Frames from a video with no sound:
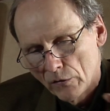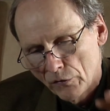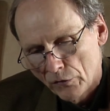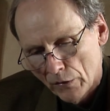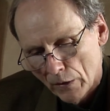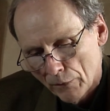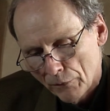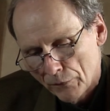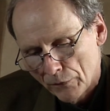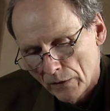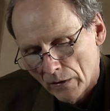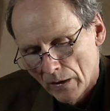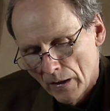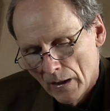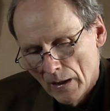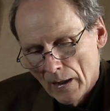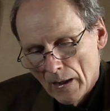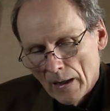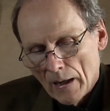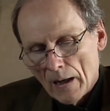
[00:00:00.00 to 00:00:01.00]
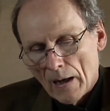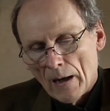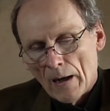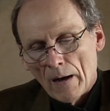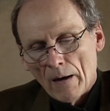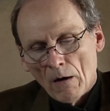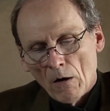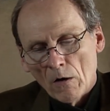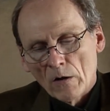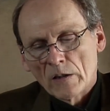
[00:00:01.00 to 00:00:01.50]
shift
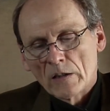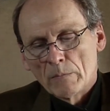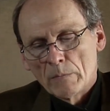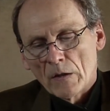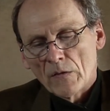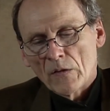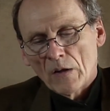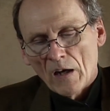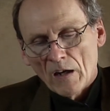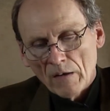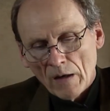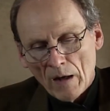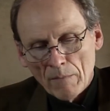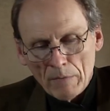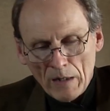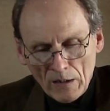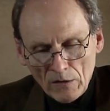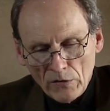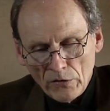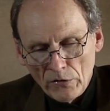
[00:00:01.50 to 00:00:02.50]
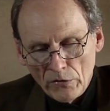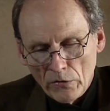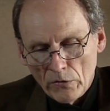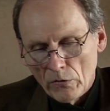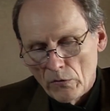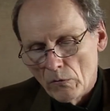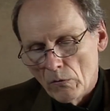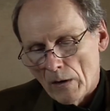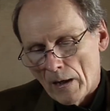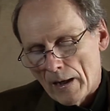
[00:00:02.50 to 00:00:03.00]
argument that I made to
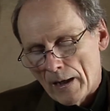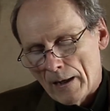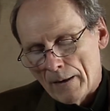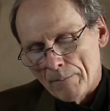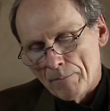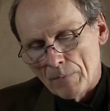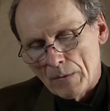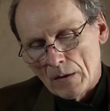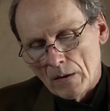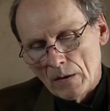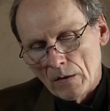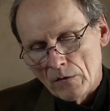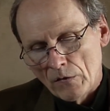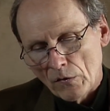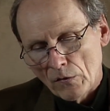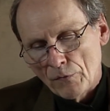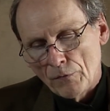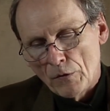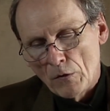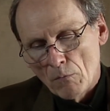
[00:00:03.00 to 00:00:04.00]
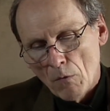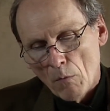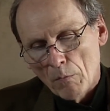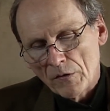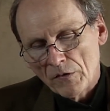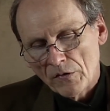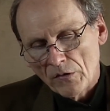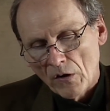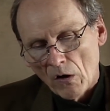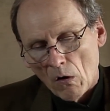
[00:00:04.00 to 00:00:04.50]
you just a few
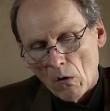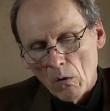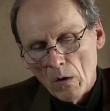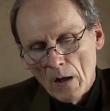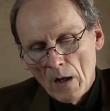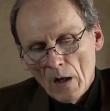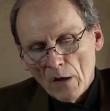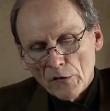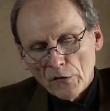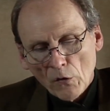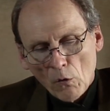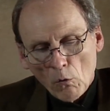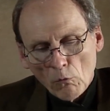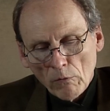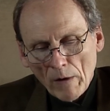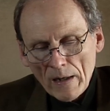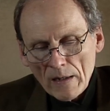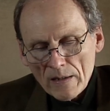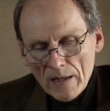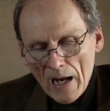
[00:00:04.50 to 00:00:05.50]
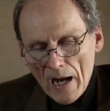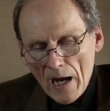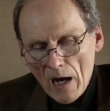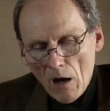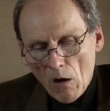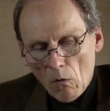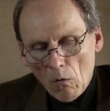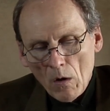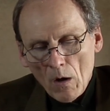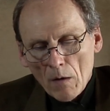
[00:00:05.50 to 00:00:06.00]
moments ago. So right
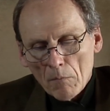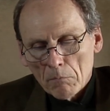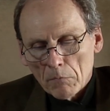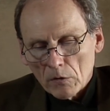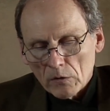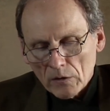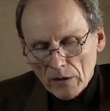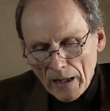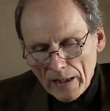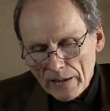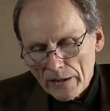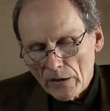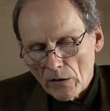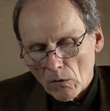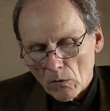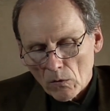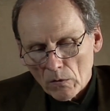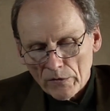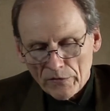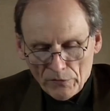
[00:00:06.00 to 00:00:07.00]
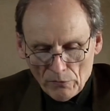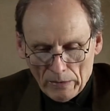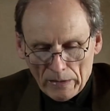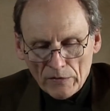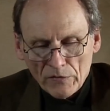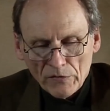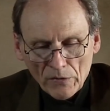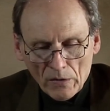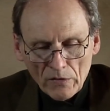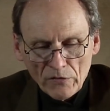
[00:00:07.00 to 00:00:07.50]
now,
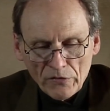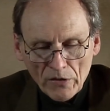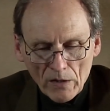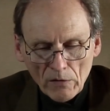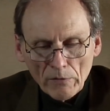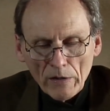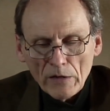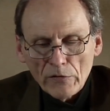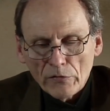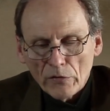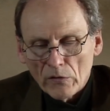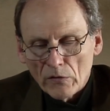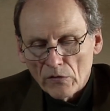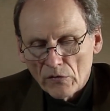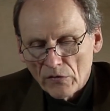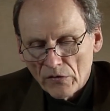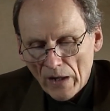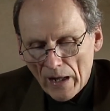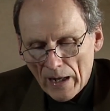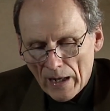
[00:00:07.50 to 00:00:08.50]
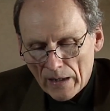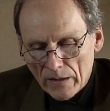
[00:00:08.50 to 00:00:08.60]
Generation Z,